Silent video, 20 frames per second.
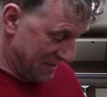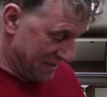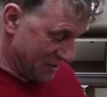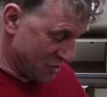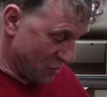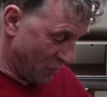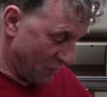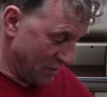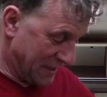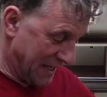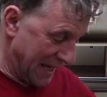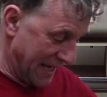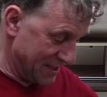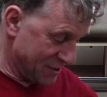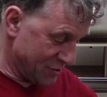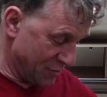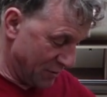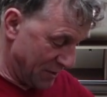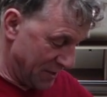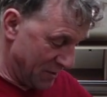starting to get
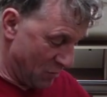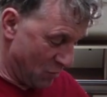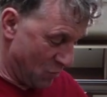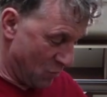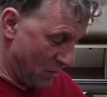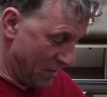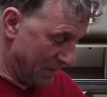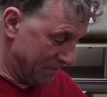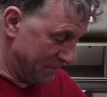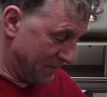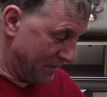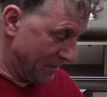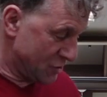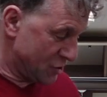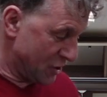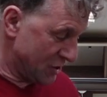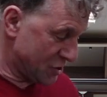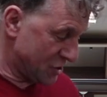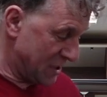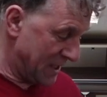into the little
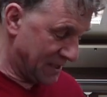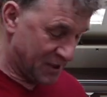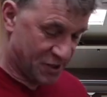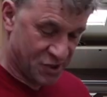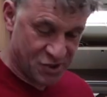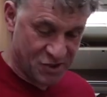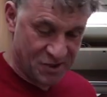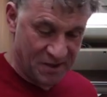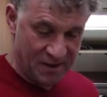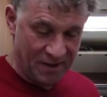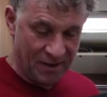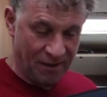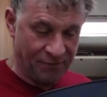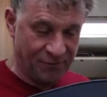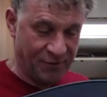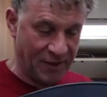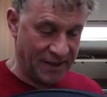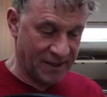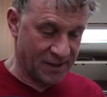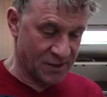logistics of
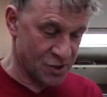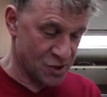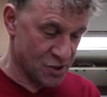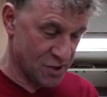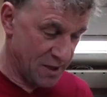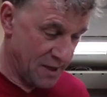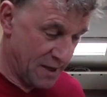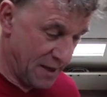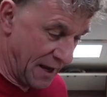things,